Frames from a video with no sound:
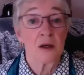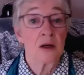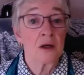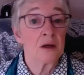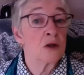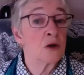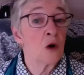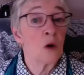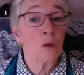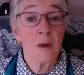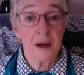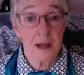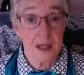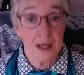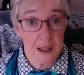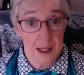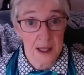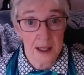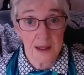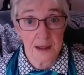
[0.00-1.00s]

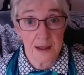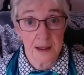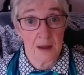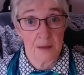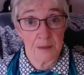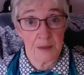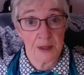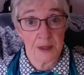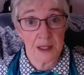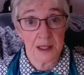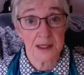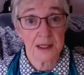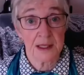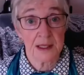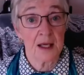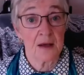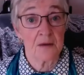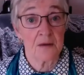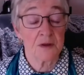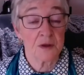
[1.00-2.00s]
nobody ended up being
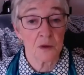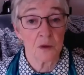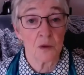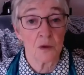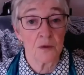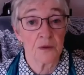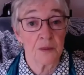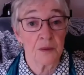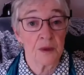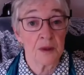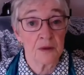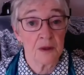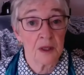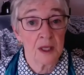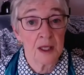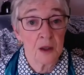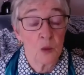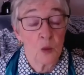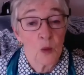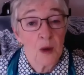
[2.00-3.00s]
safe. So in,
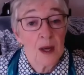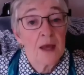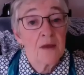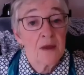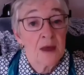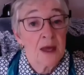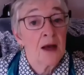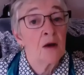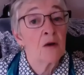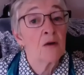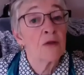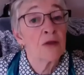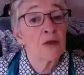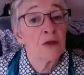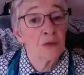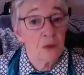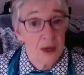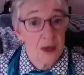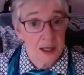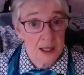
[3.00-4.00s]
in a way, the health
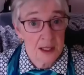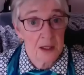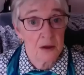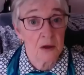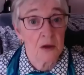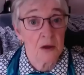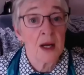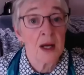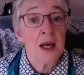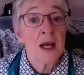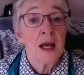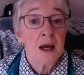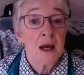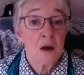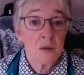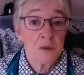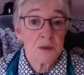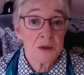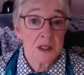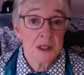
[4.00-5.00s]
threat here
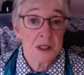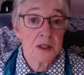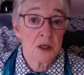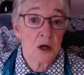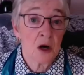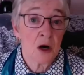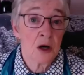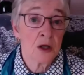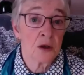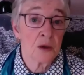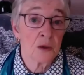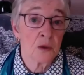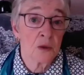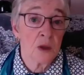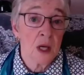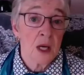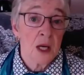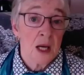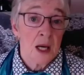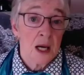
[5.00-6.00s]
helps us to argue
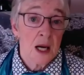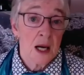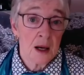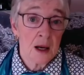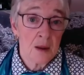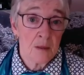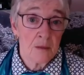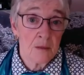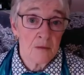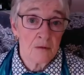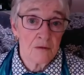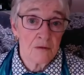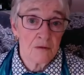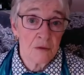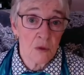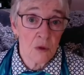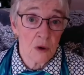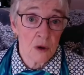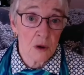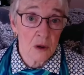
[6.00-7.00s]
um,
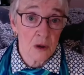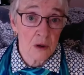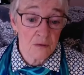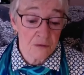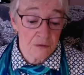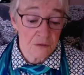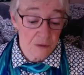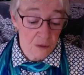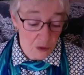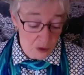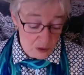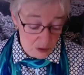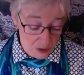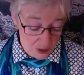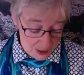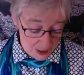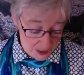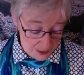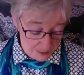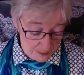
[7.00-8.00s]
for for
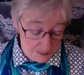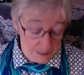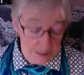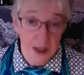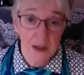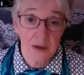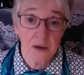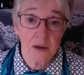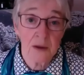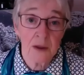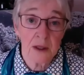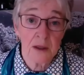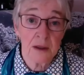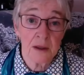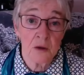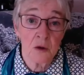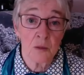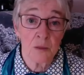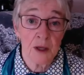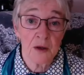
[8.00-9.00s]
um, better you
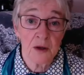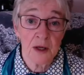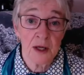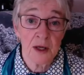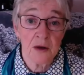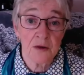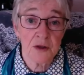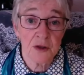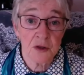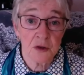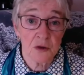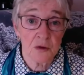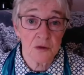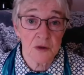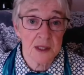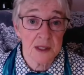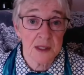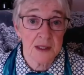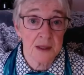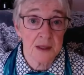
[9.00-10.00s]
know better health
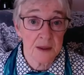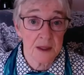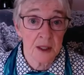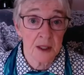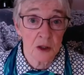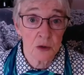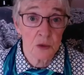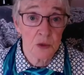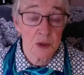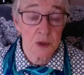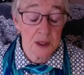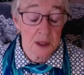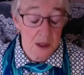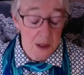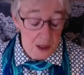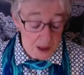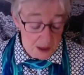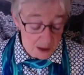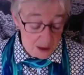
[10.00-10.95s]
services, including uh,